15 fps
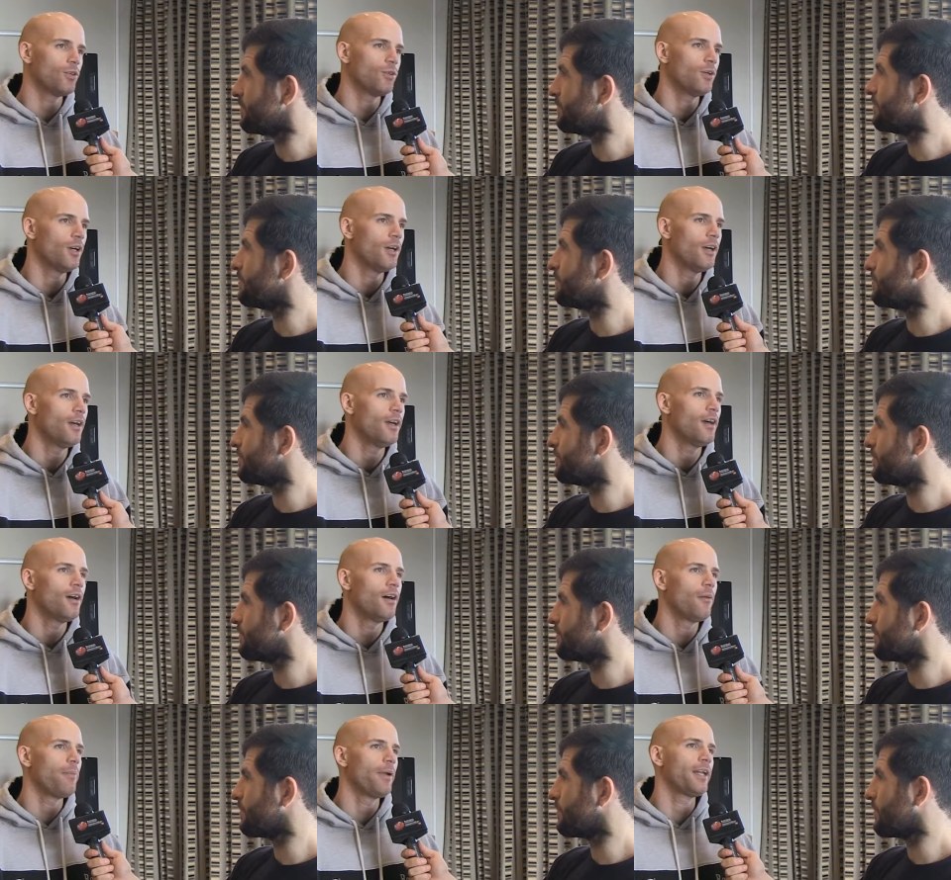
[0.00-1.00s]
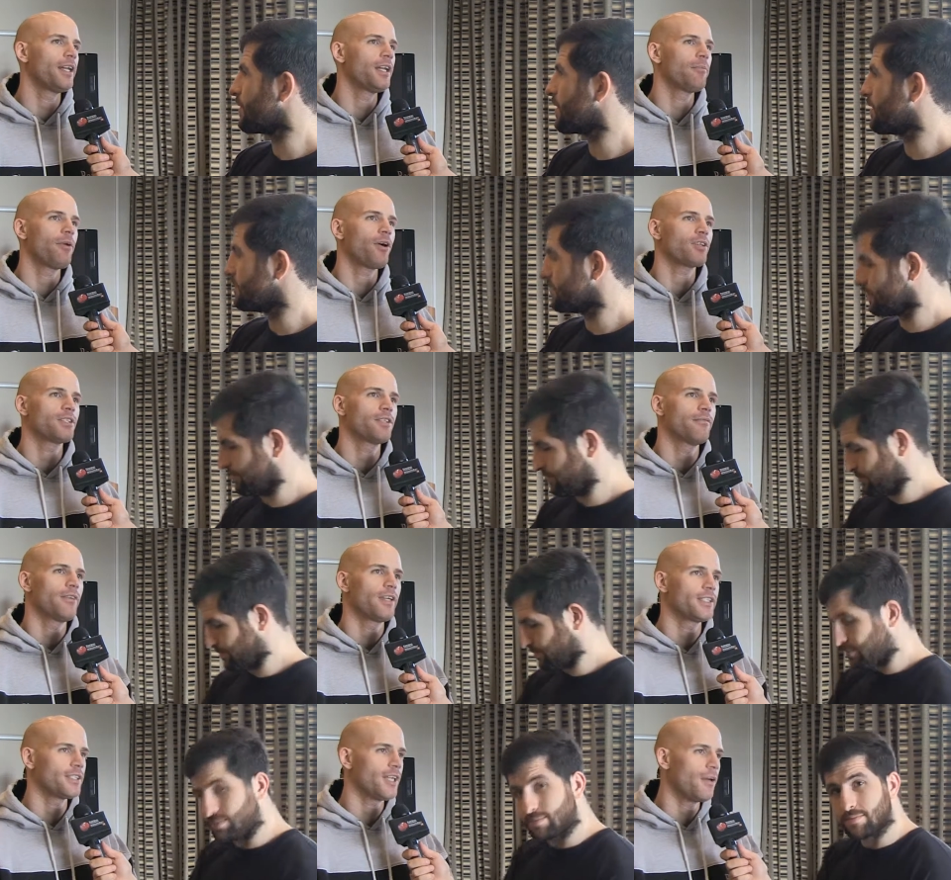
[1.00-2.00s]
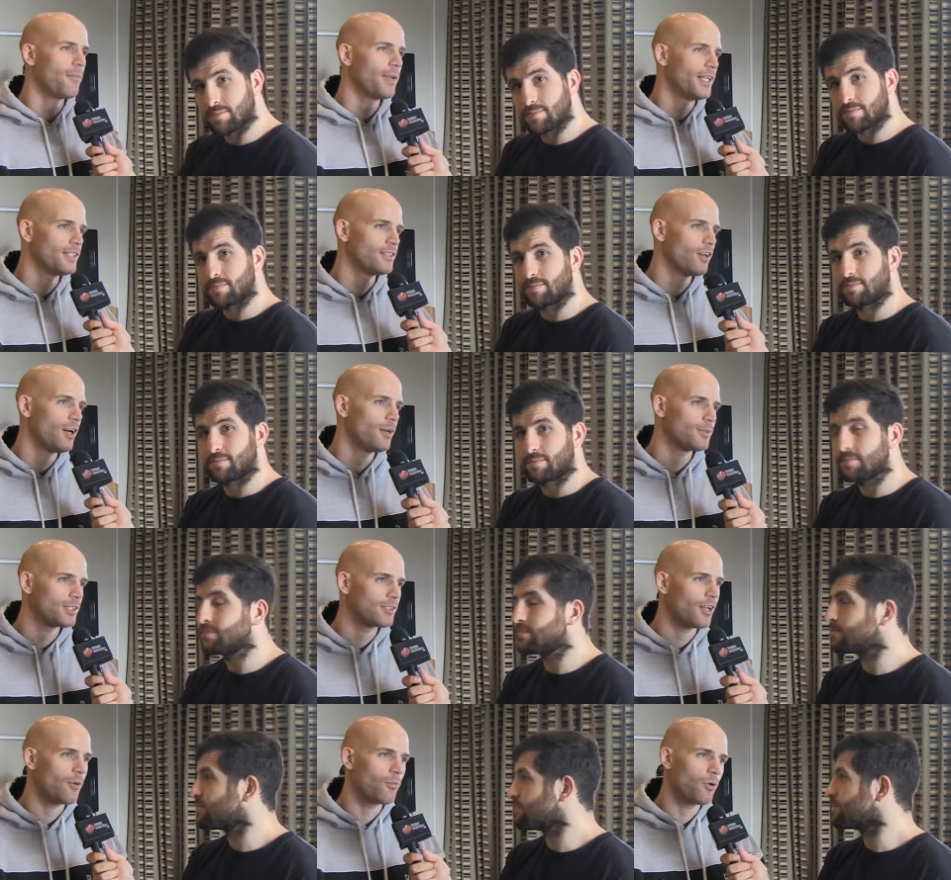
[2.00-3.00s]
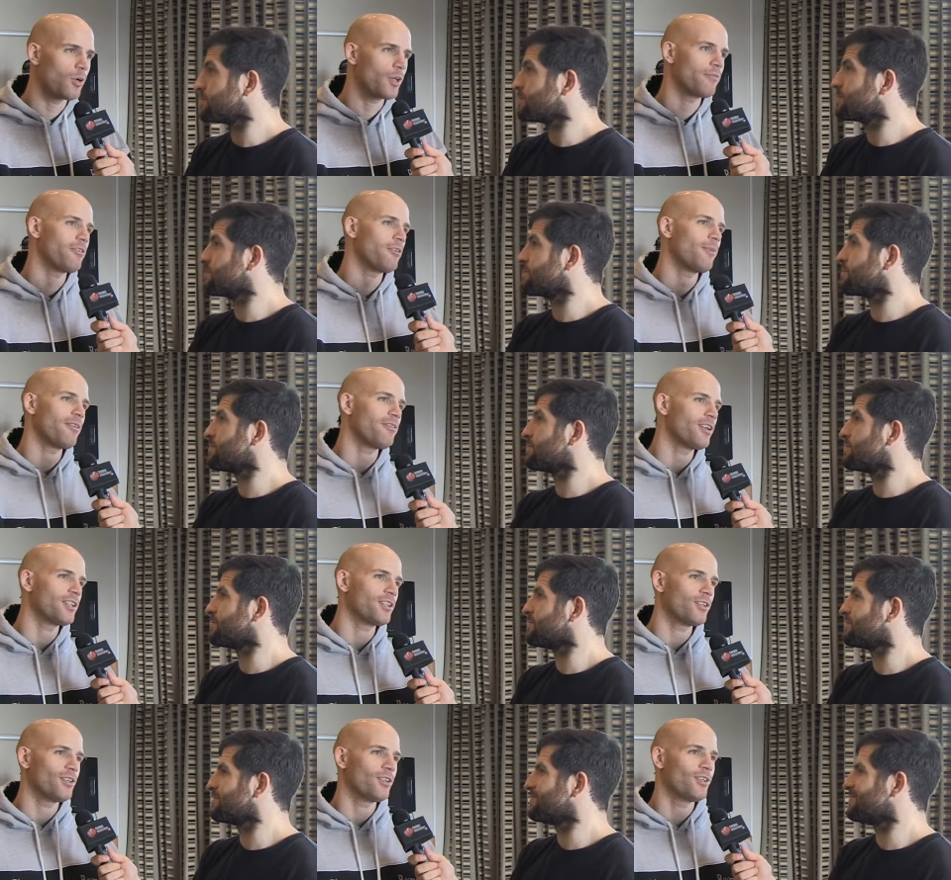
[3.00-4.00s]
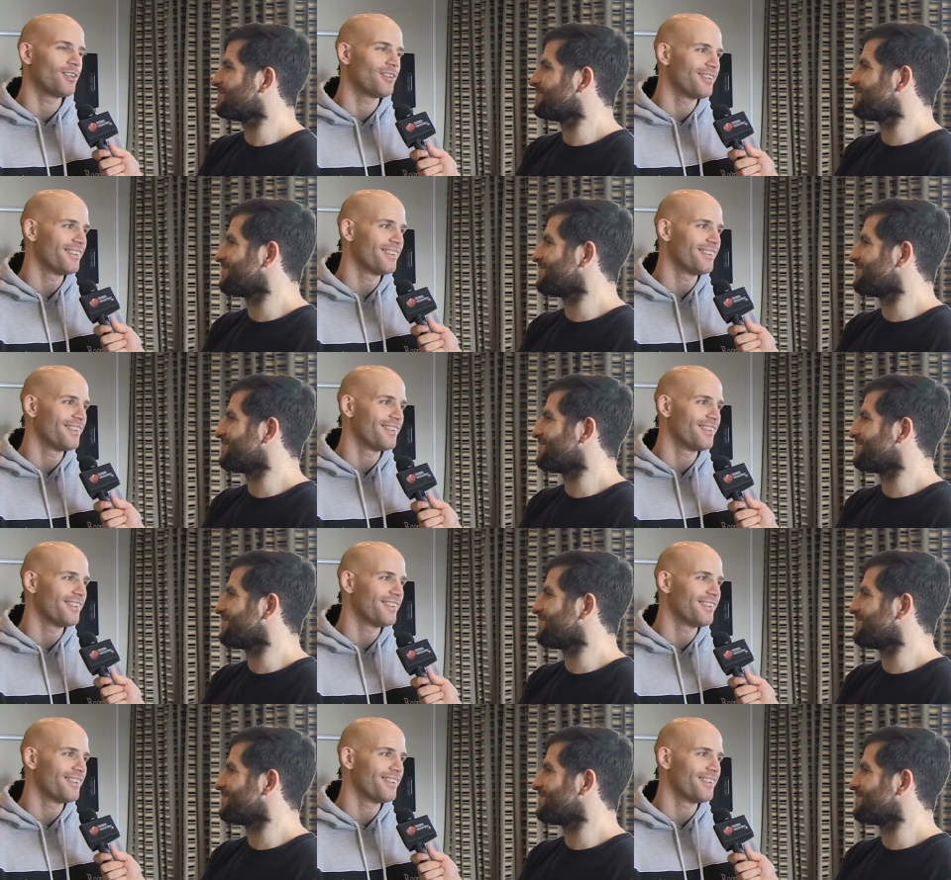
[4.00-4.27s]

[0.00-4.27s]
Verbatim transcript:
Speaker 1: all. Been in the boxing ring so many times, it's like walking through my front door.